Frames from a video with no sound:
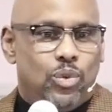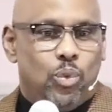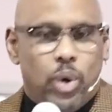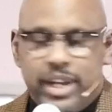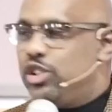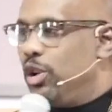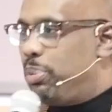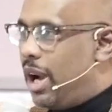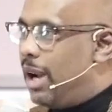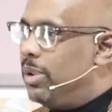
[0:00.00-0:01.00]
What is your
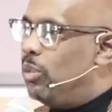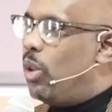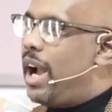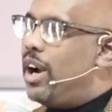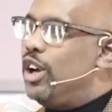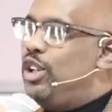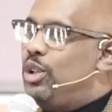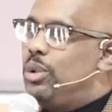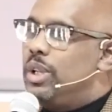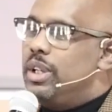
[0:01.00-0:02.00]
problem? Why are
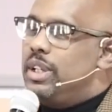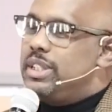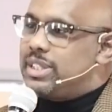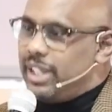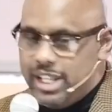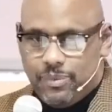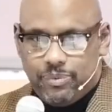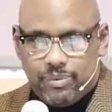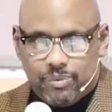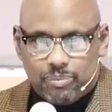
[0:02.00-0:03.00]
you asleep?
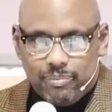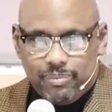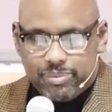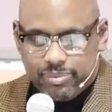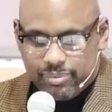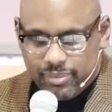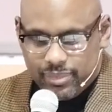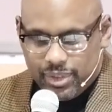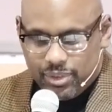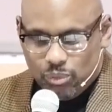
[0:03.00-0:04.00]

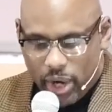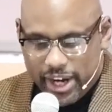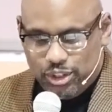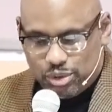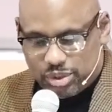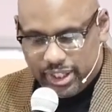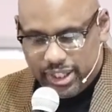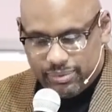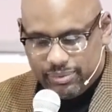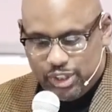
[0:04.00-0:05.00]
Why are you
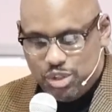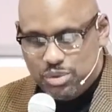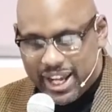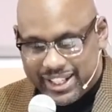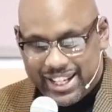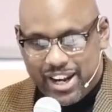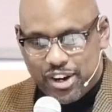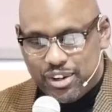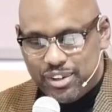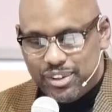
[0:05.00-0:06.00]
asleep? Do you not
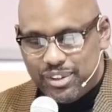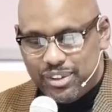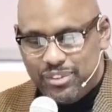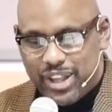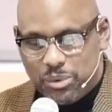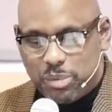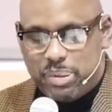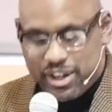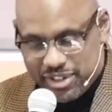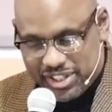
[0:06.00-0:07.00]
care that we're
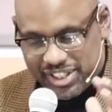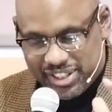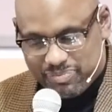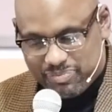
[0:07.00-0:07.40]
perishing?